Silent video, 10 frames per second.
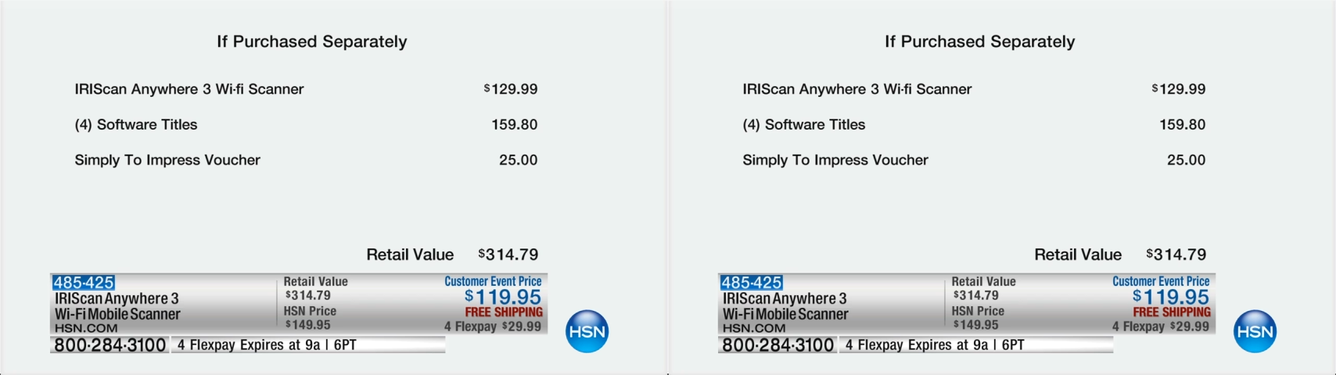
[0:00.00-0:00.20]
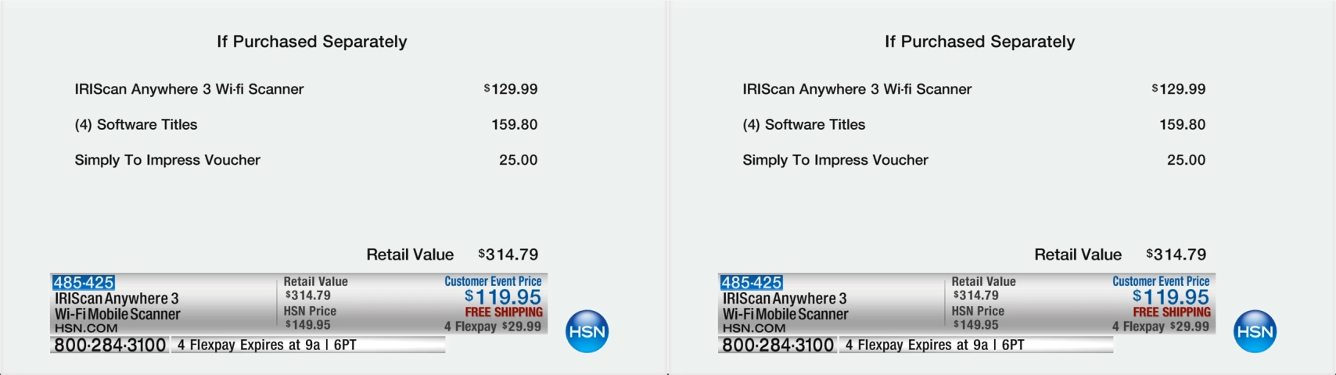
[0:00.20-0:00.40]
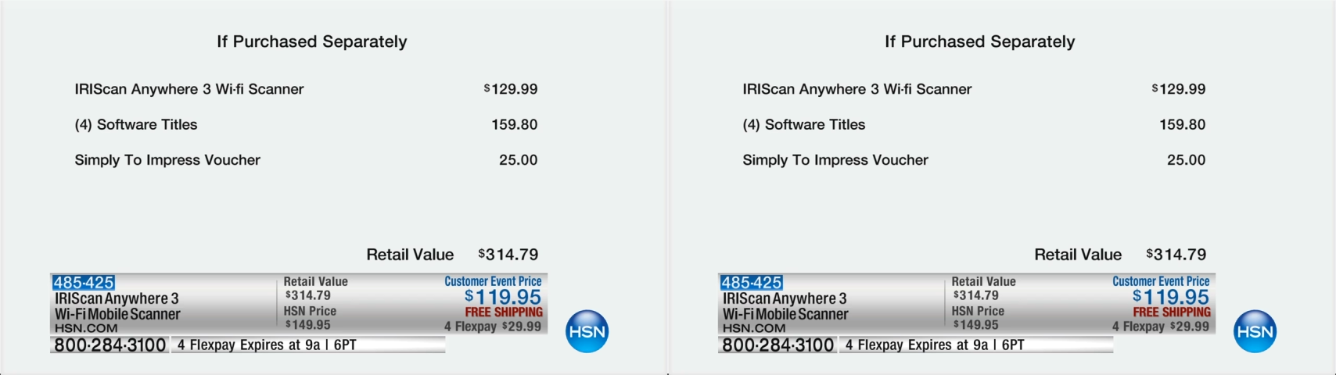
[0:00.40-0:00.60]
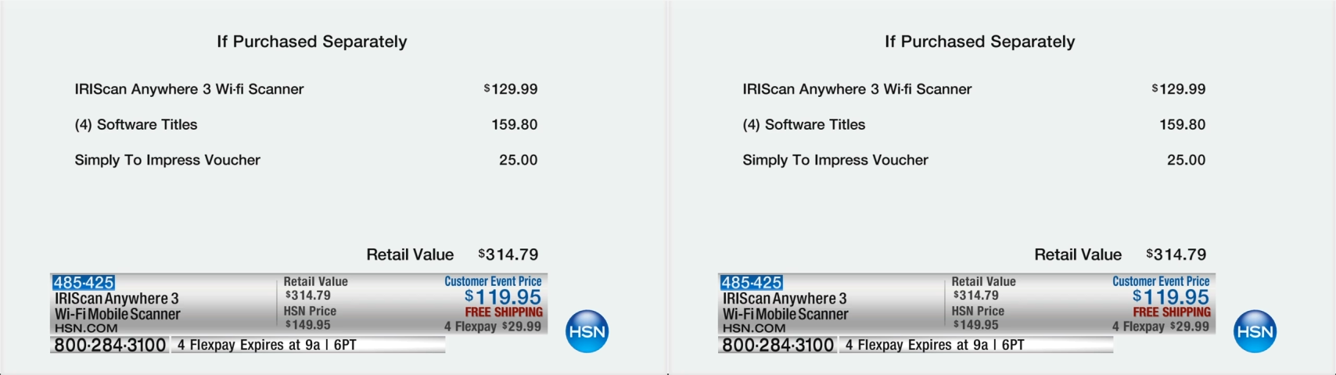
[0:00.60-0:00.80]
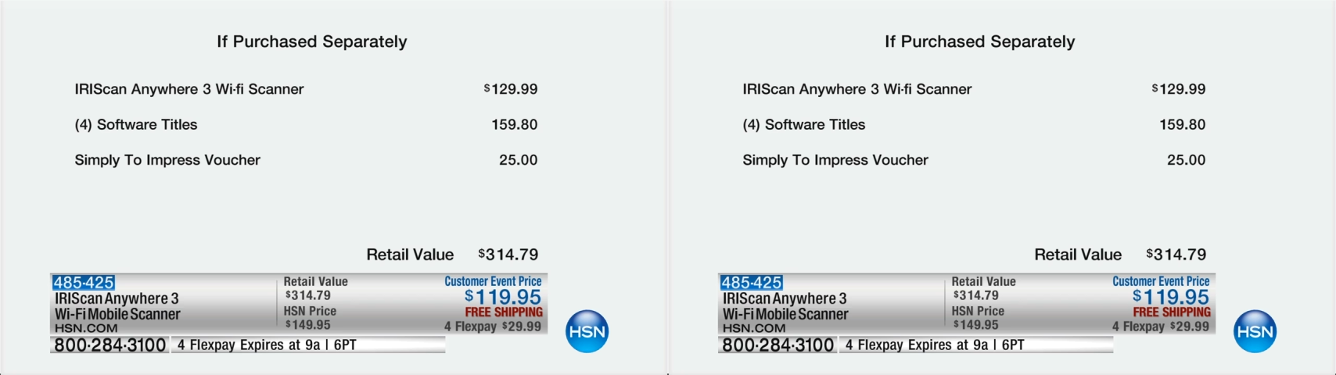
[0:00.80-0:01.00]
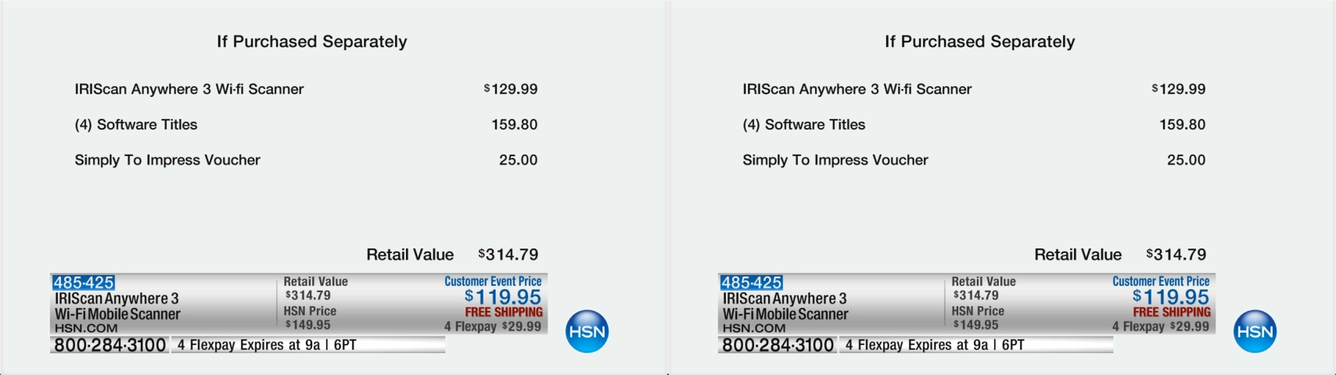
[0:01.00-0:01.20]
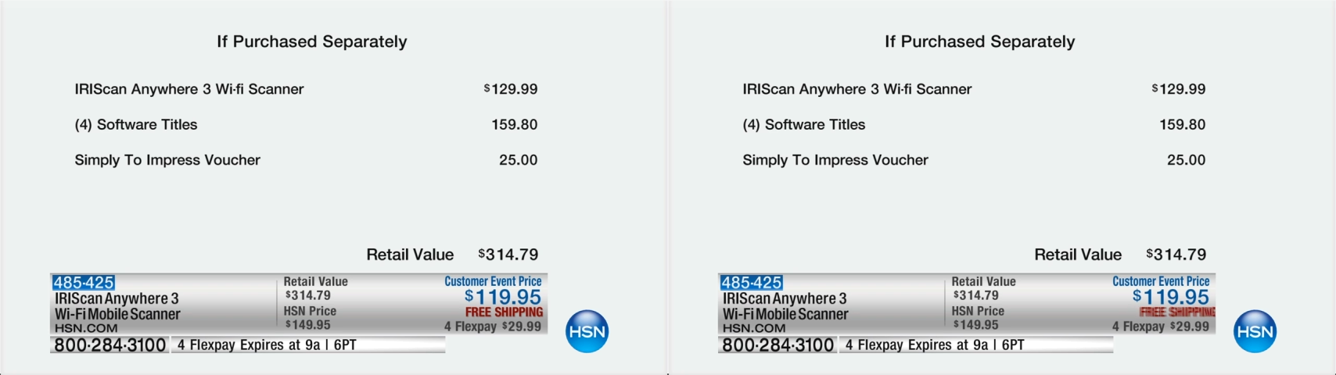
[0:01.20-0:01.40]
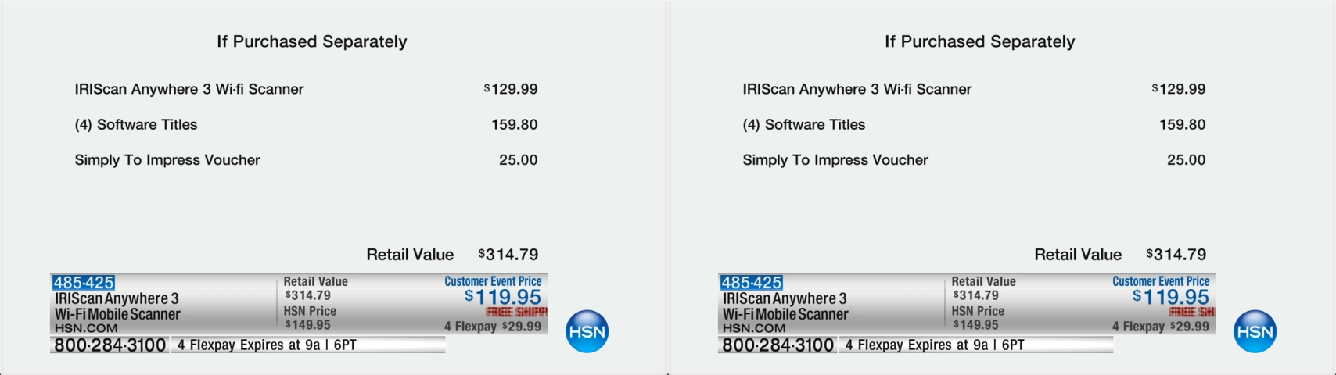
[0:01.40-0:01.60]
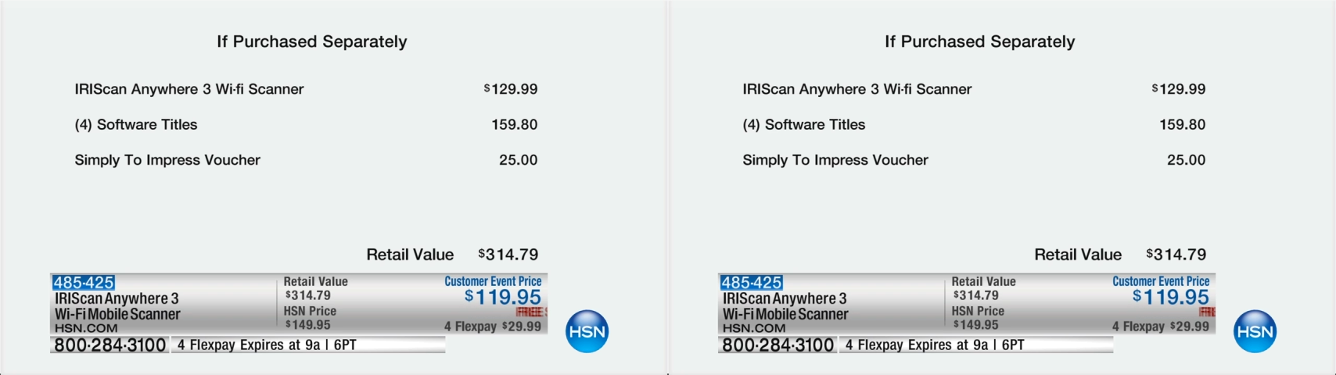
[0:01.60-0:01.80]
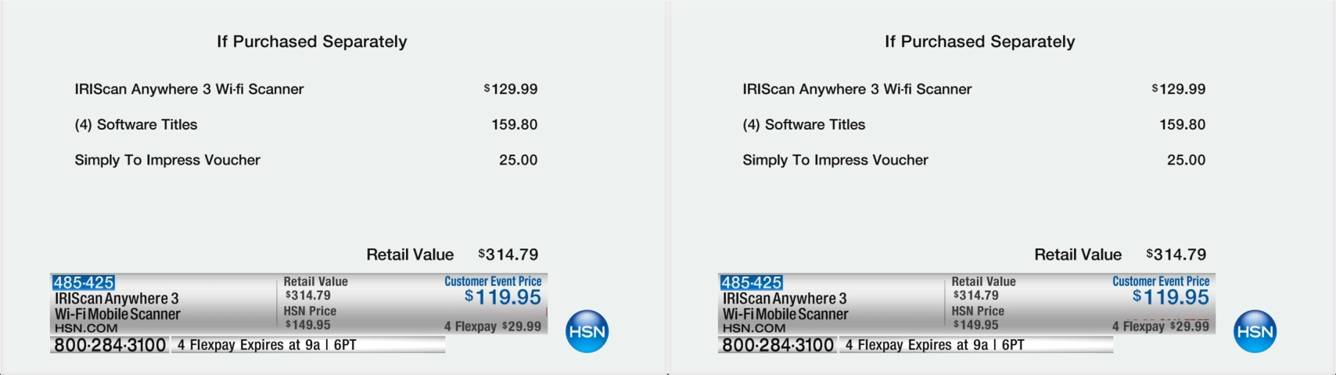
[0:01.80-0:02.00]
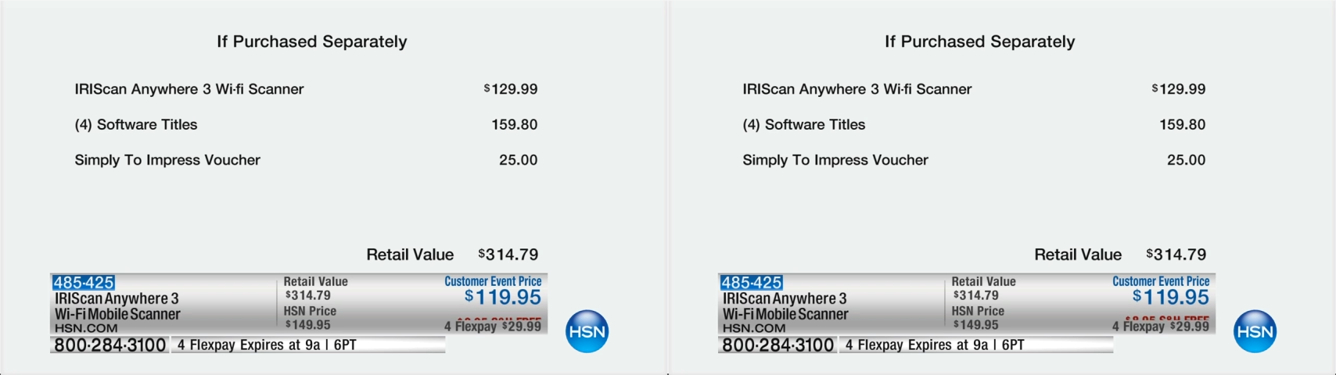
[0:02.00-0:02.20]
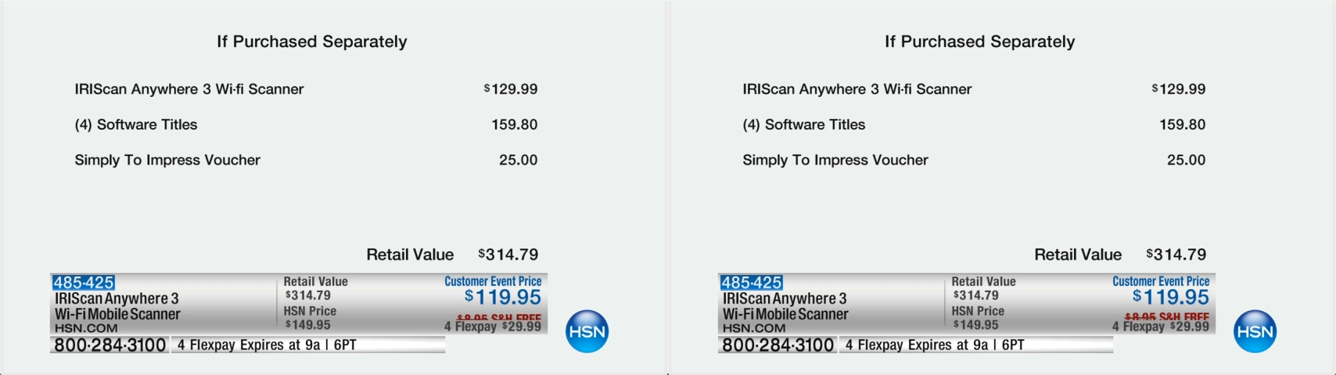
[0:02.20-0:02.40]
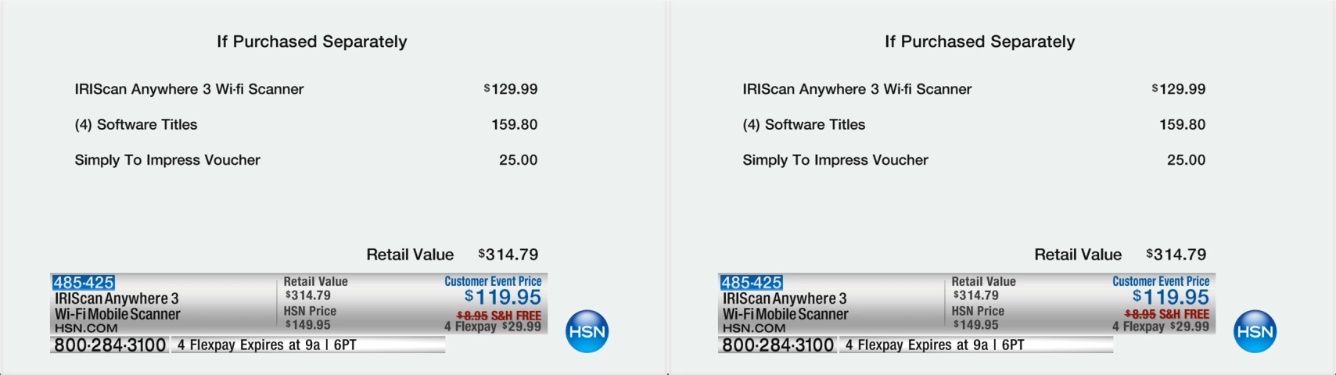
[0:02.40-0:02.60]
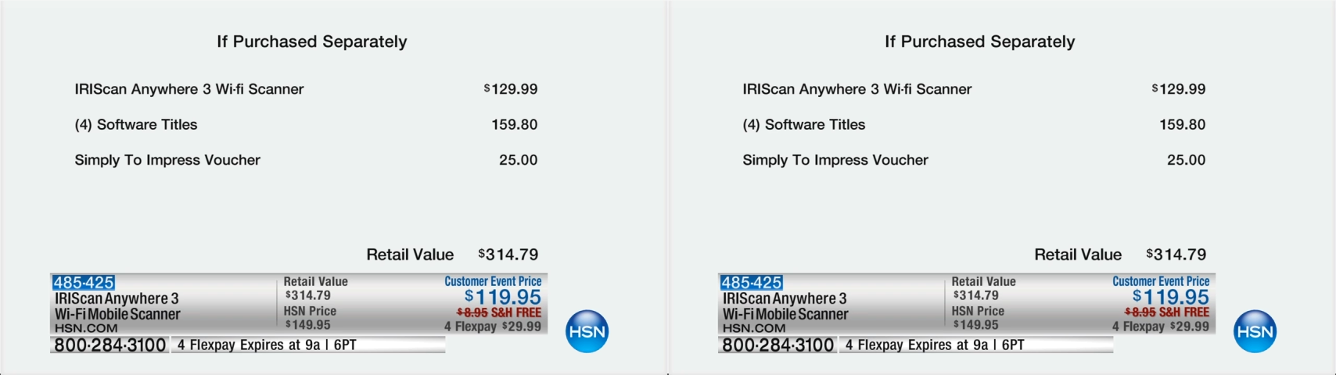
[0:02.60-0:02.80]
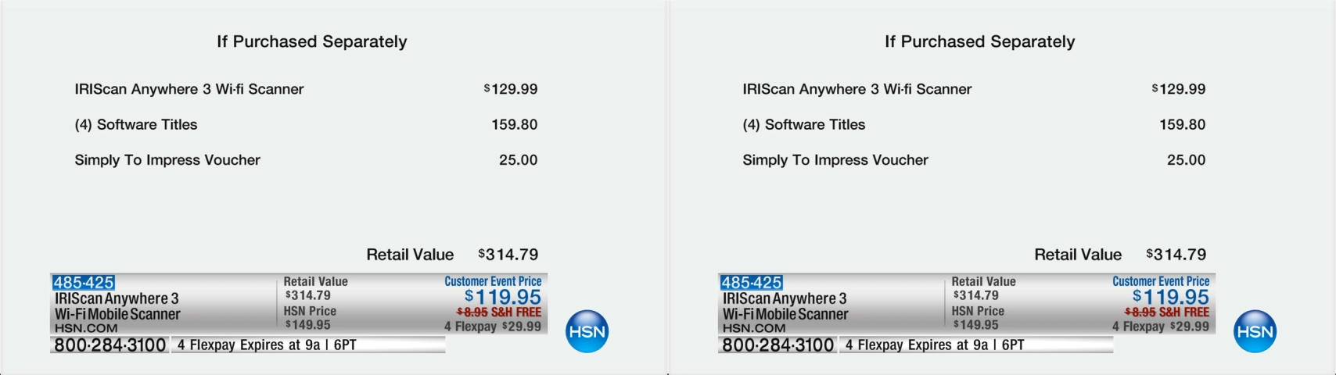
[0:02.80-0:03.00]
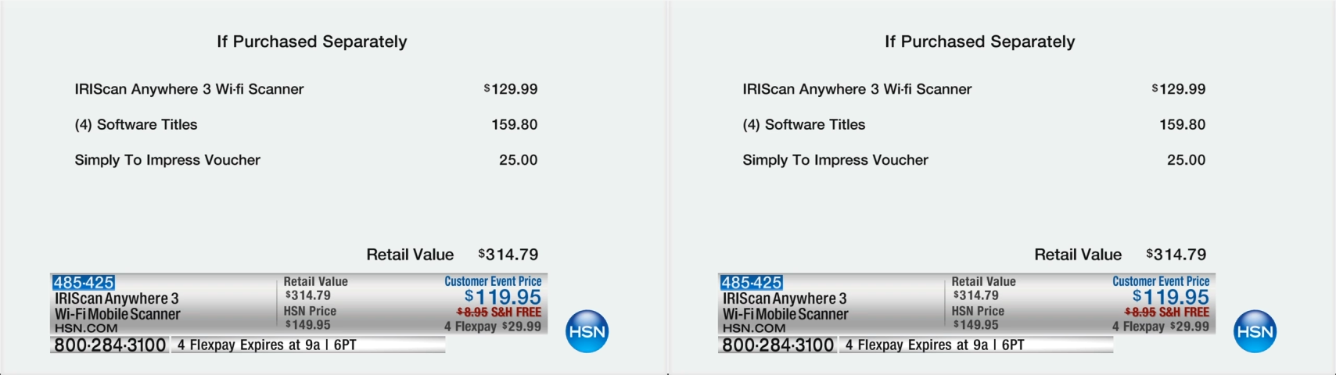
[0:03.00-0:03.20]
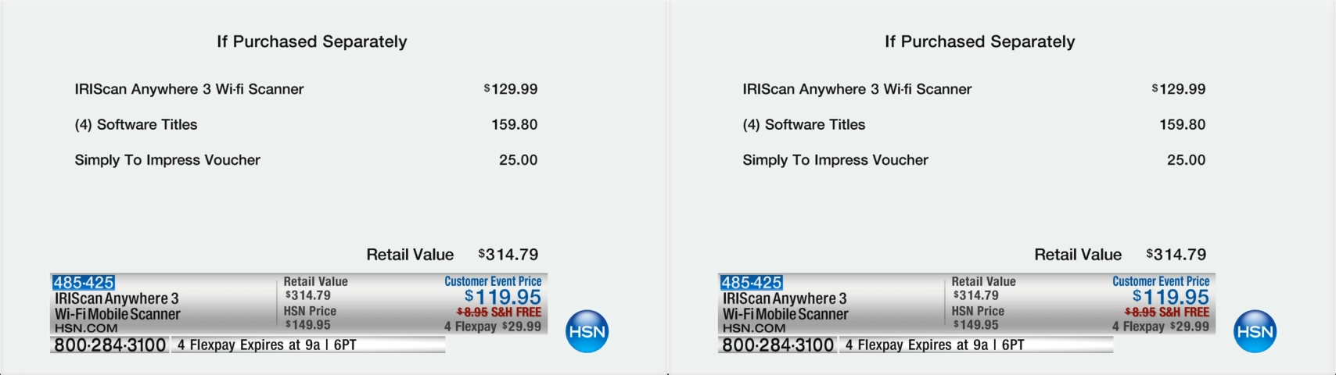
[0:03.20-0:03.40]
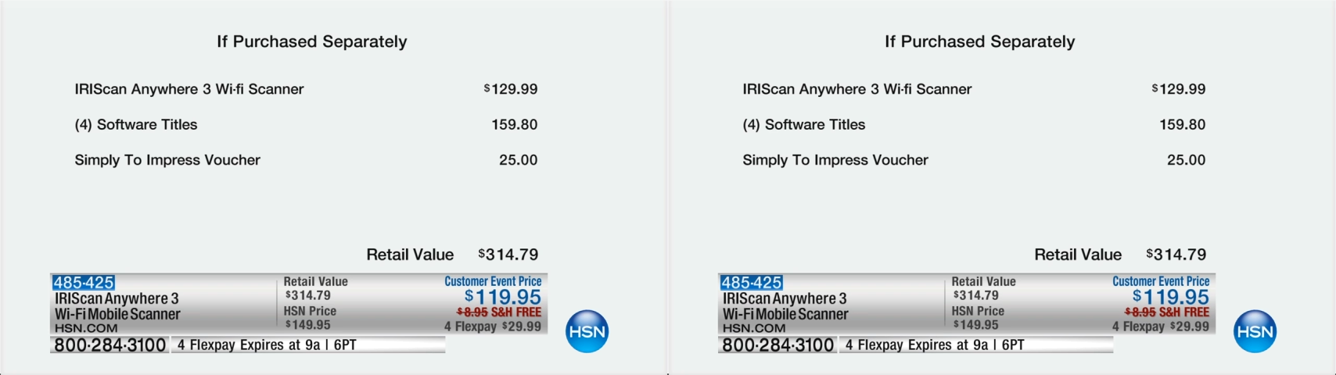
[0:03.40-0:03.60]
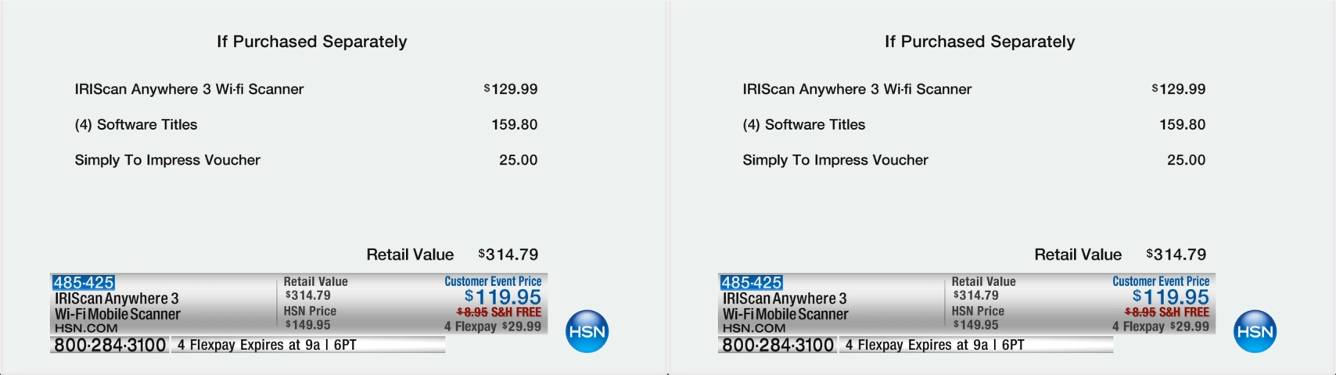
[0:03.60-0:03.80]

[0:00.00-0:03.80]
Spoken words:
[unreadable: no face in view]